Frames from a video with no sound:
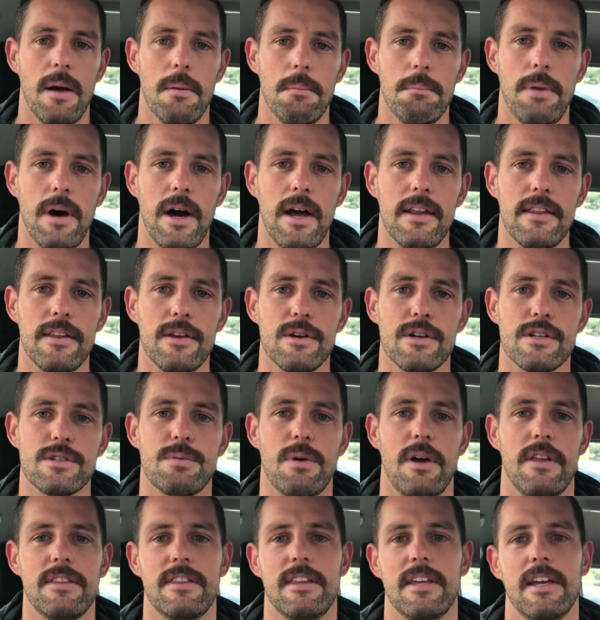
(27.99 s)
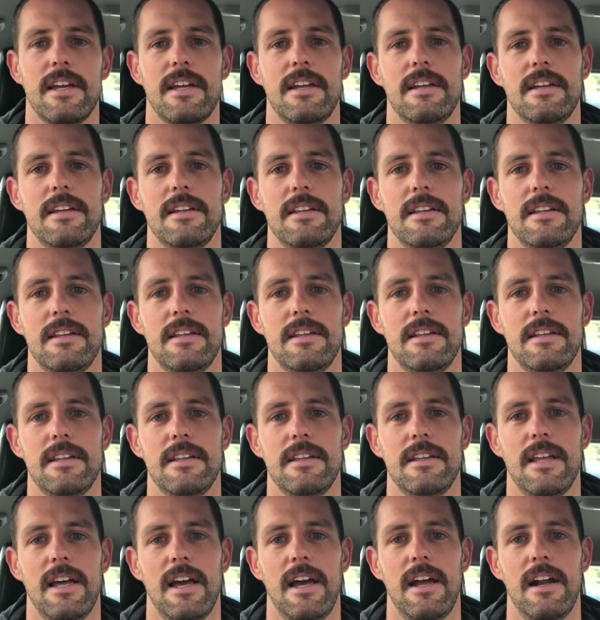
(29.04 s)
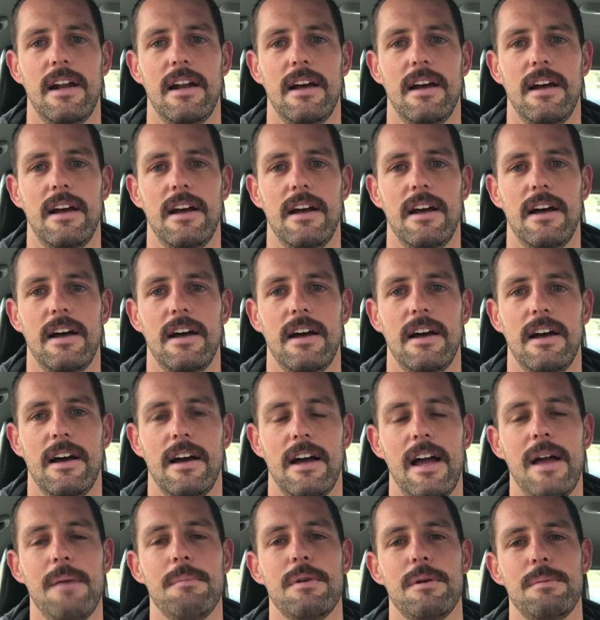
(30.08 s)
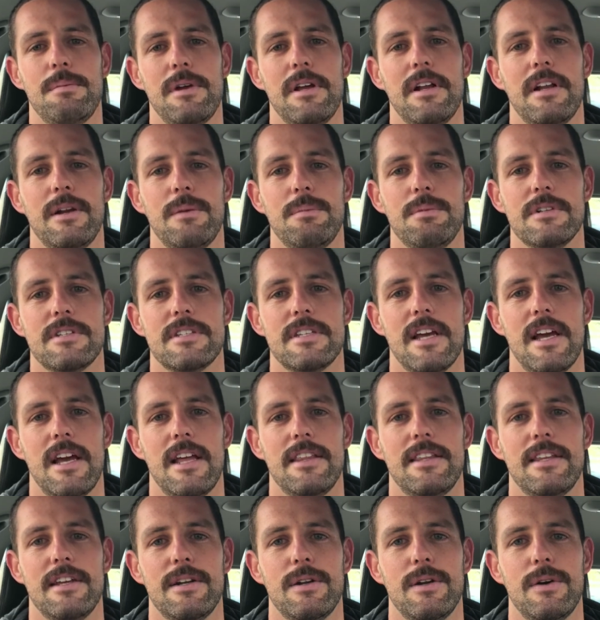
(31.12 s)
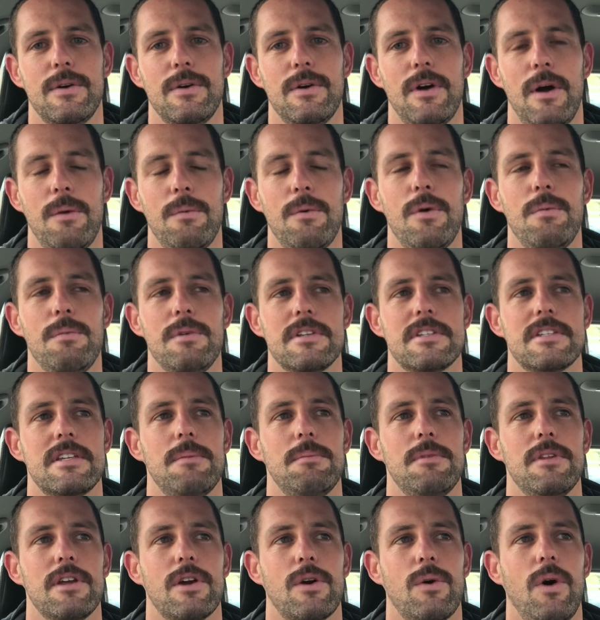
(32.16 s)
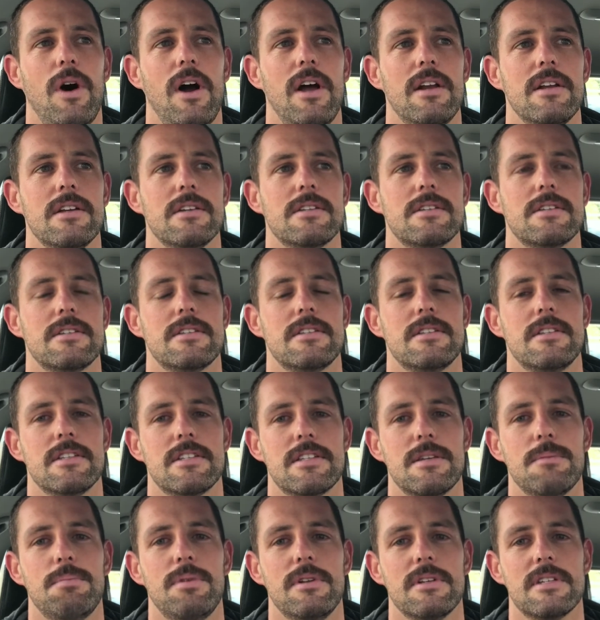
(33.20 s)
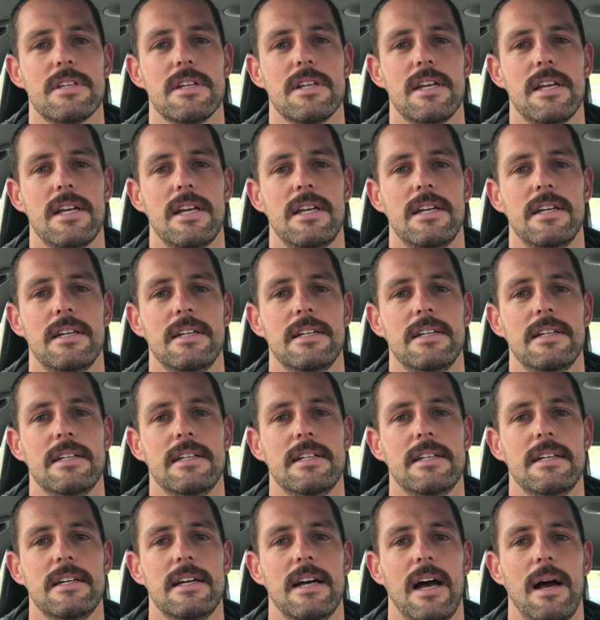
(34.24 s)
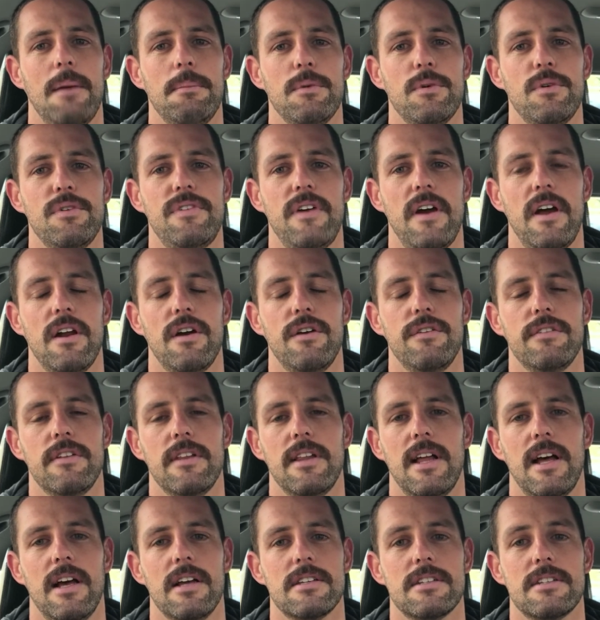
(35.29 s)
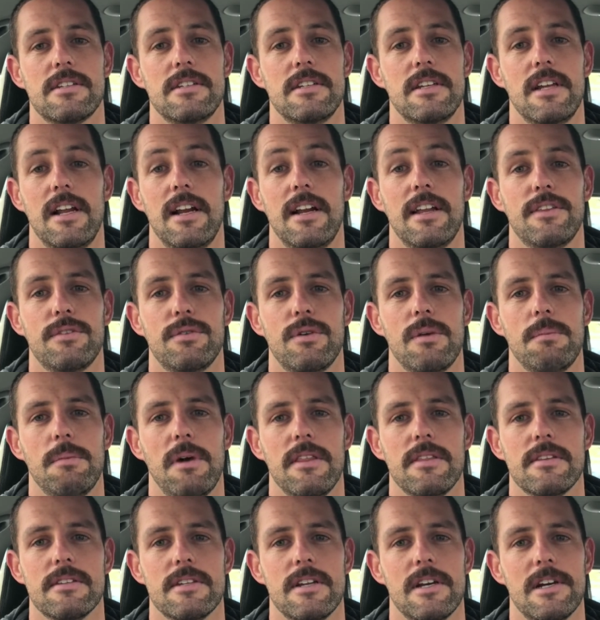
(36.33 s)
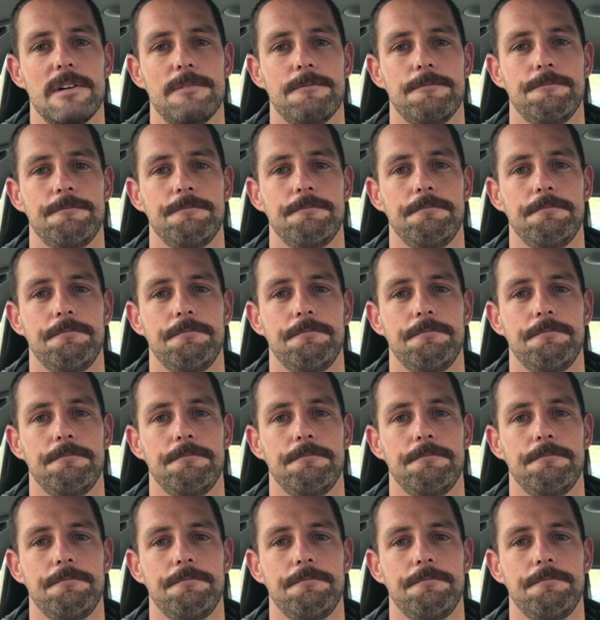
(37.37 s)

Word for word: But there is one thing that I am going to be a little bit sad that I will miss some of the quietness, the simplicity um, that we've had over the last nearly three months now